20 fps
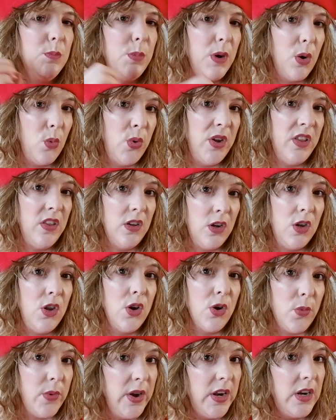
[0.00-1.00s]
but with a
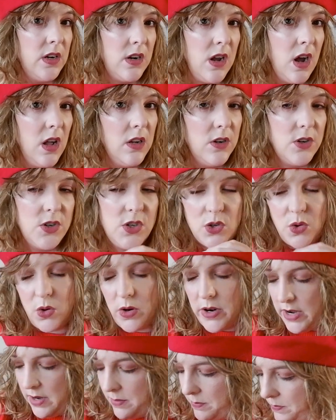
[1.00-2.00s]
curated color
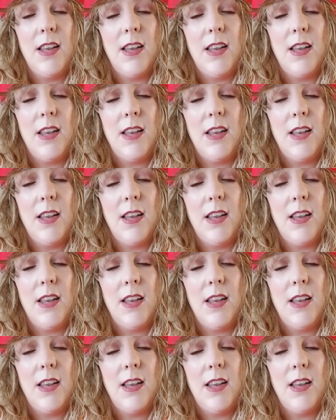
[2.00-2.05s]
story.